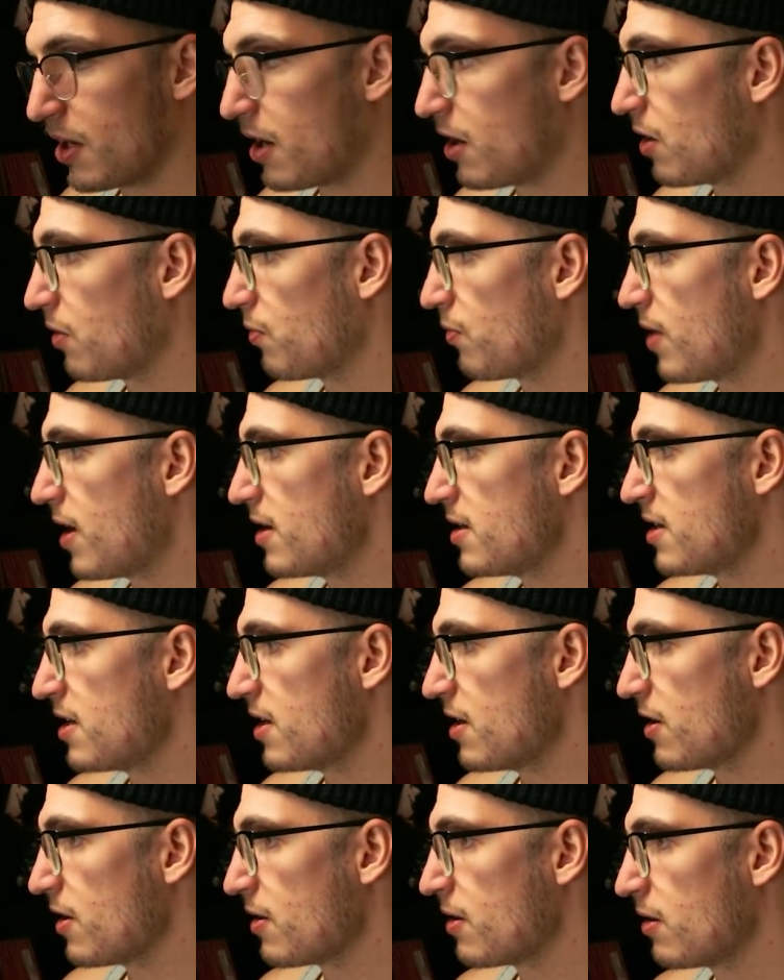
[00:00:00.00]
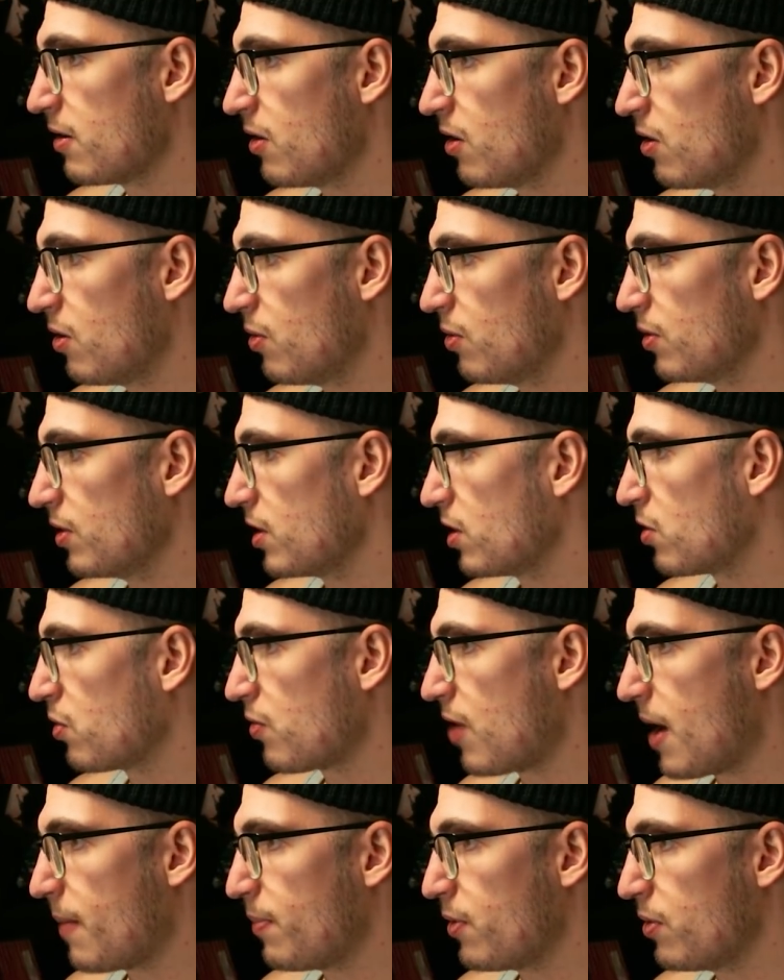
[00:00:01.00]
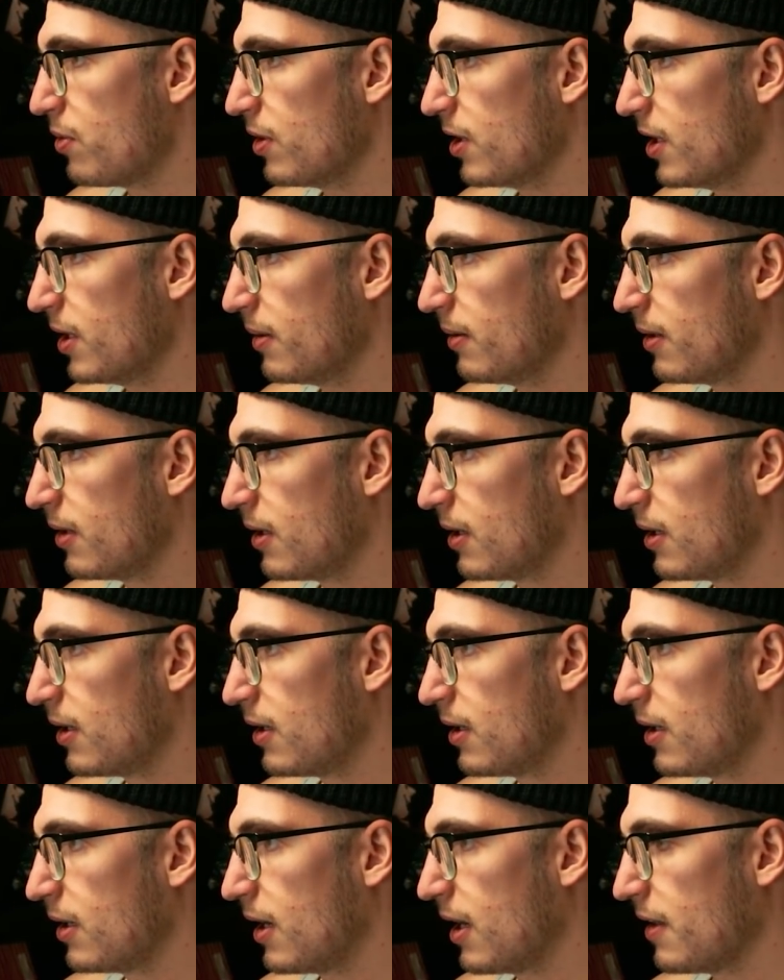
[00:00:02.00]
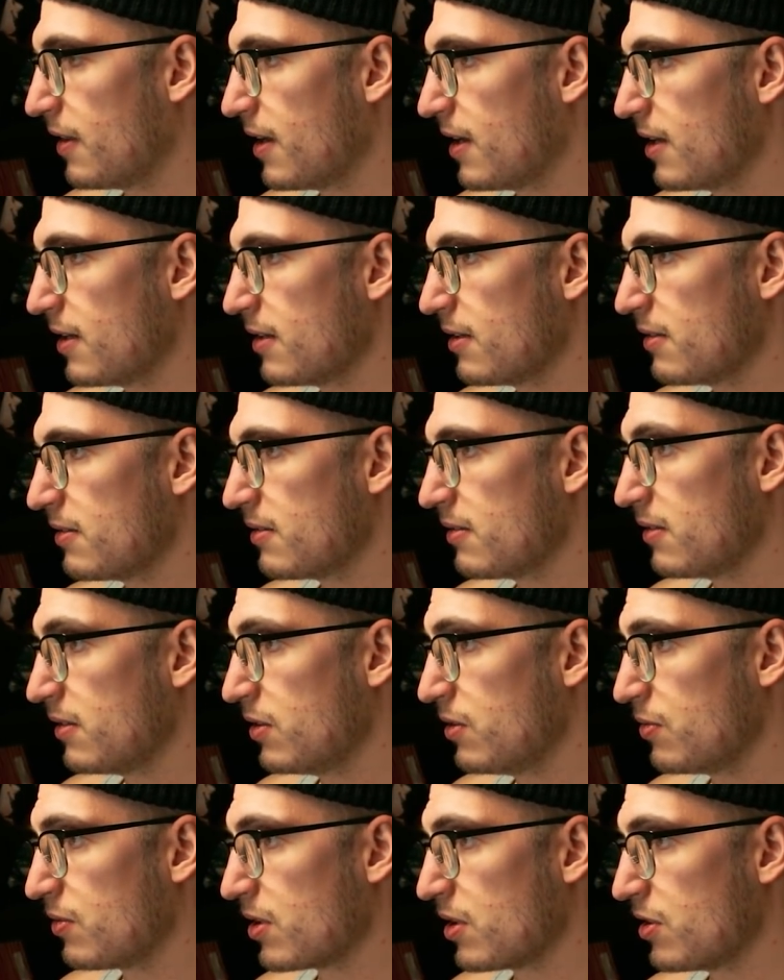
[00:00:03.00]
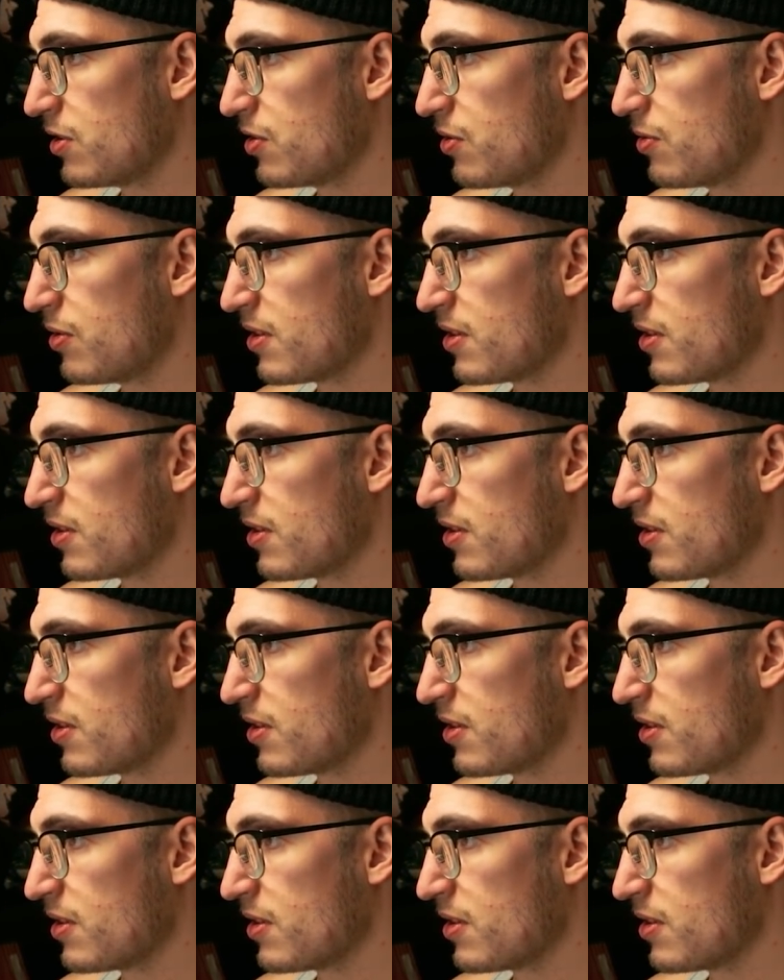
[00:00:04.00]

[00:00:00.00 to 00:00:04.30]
got our red here. Holy crapola. And then you can do